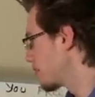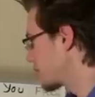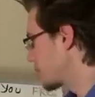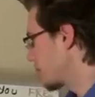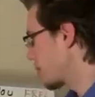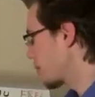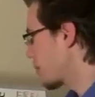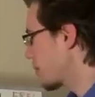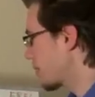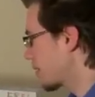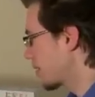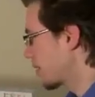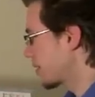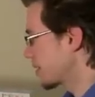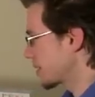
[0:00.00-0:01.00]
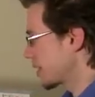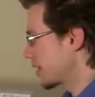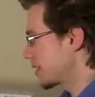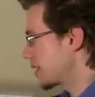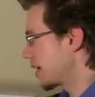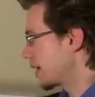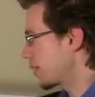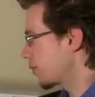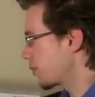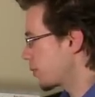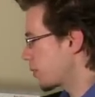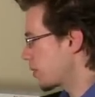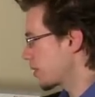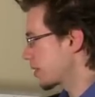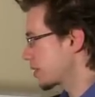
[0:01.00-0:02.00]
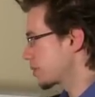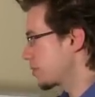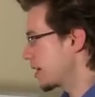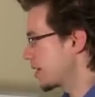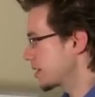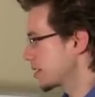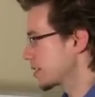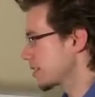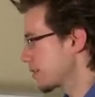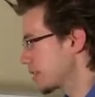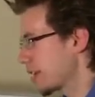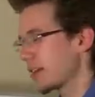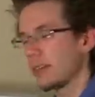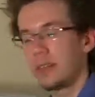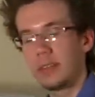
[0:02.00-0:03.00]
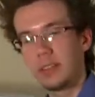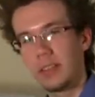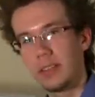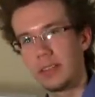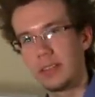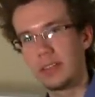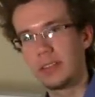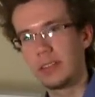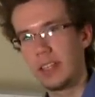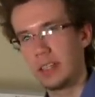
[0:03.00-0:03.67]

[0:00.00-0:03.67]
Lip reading: So a quarter note is going to take 4 spaces of that whole note.